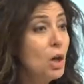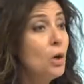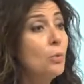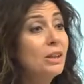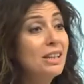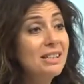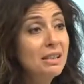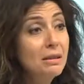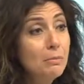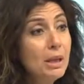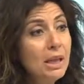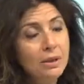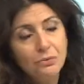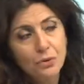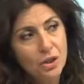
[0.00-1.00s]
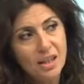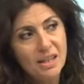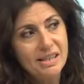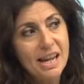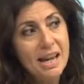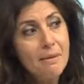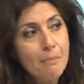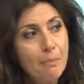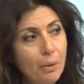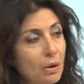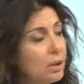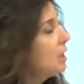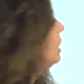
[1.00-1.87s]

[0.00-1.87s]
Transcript: What does it mean? For example,